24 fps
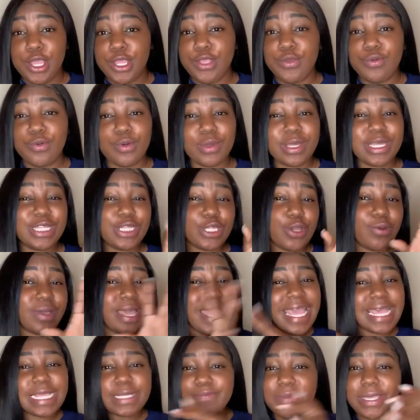You gonna get your
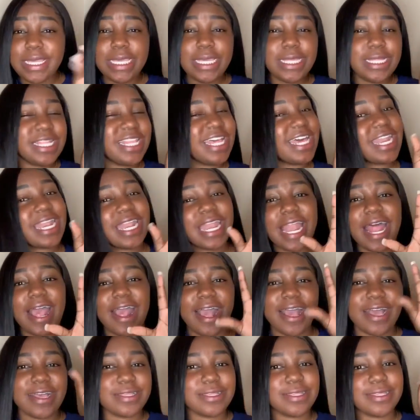ass beat, da da
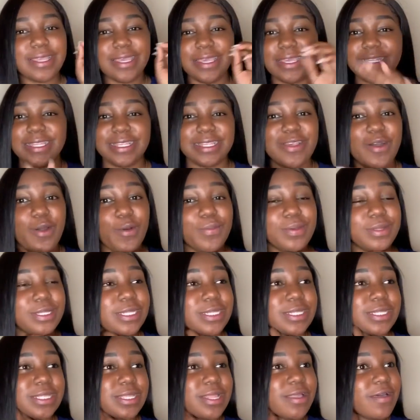da saying just a whole
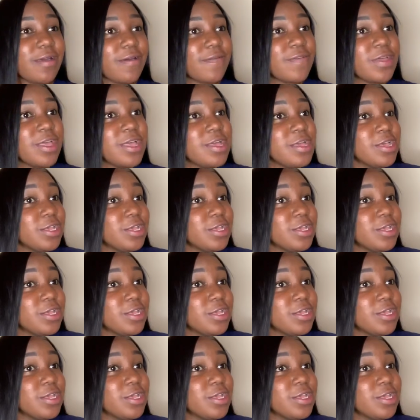bunch of stuff.